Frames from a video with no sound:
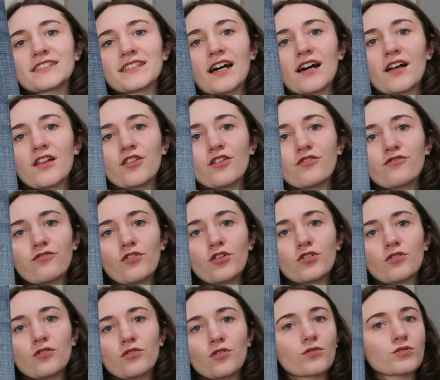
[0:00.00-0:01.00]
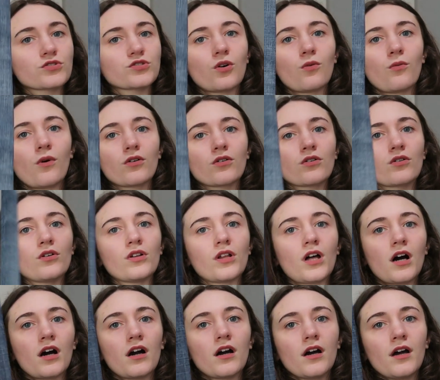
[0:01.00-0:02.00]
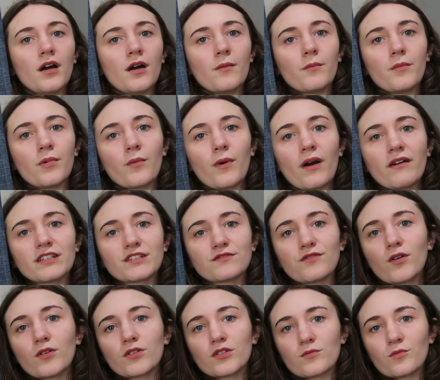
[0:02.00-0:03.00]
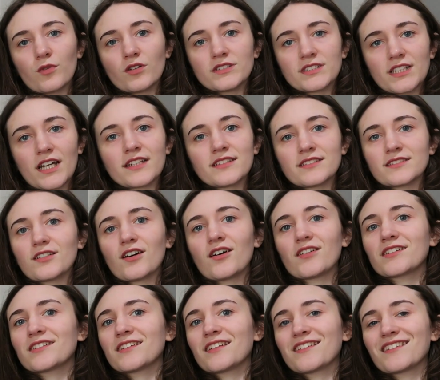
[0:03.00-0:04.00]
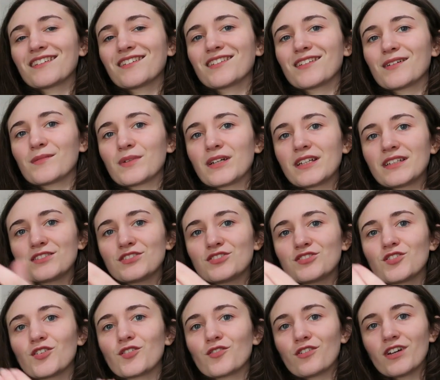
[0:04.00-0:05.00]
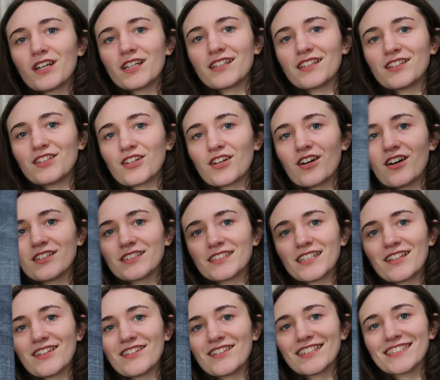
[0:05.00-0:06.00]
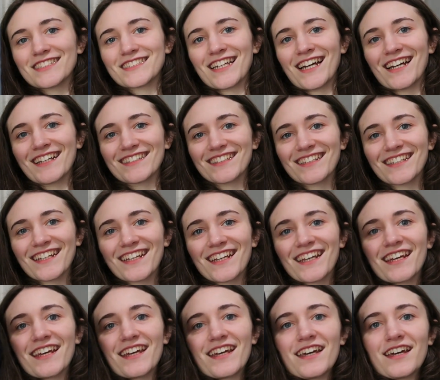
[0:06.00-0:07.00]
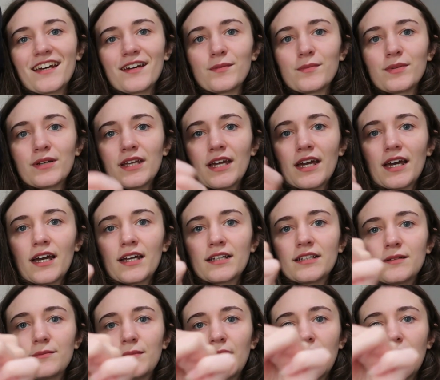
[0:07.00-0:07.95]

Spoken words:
is that? The front looks all one colour, but where it's folded, one side is darker than the other, but it's so gradient you can't tell on this side. But yeah, I did